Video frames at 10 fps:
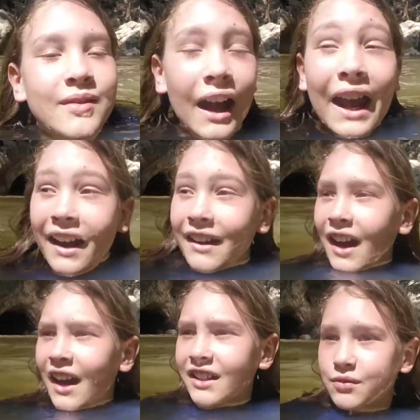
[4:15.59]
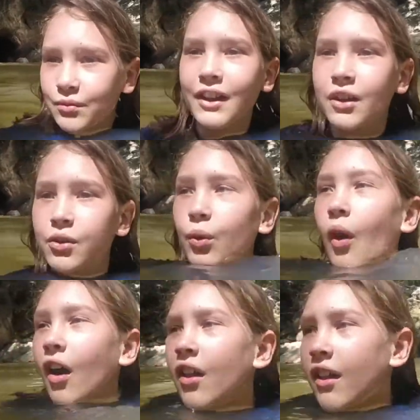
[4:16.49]
And it's really
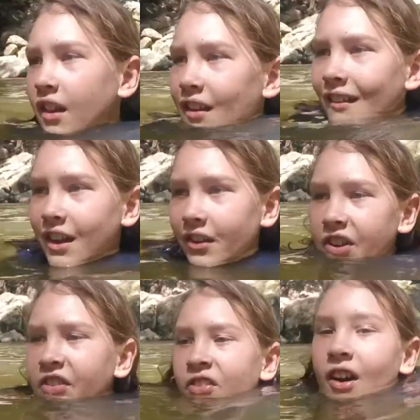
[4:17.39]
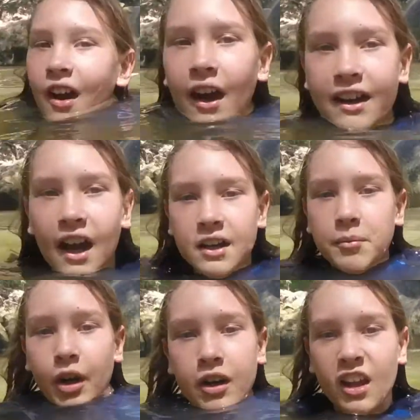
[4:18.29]
cool. Kind of
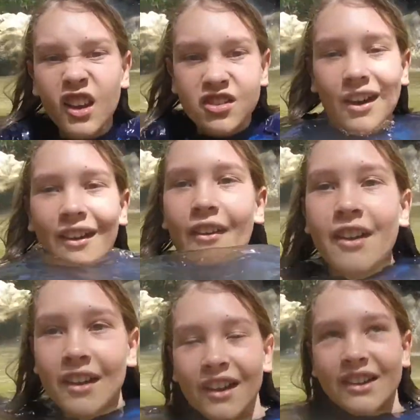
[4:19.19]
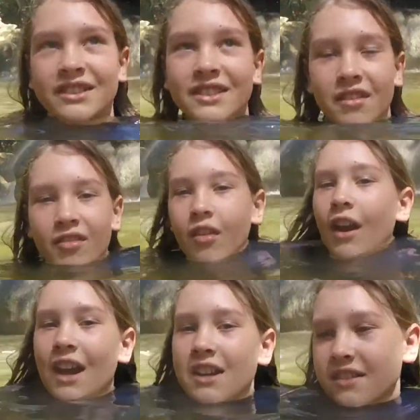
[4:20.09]
murky, so it's not
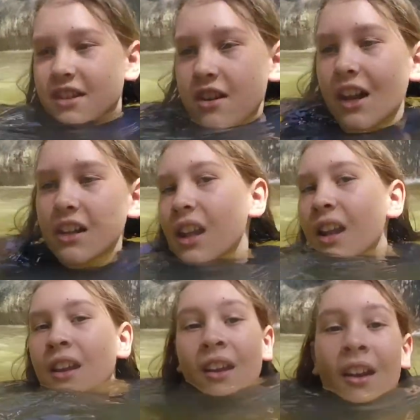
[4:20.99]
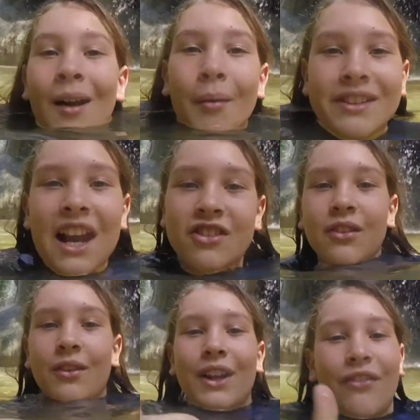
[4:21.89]
kind of scary getting in, but it's
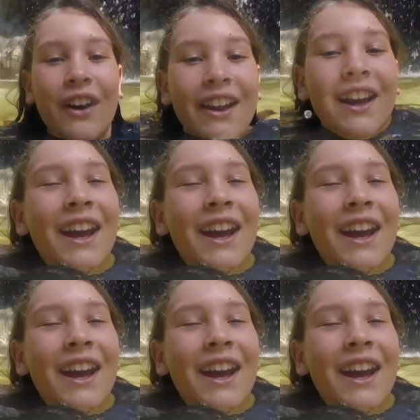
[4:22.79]
actually really fun.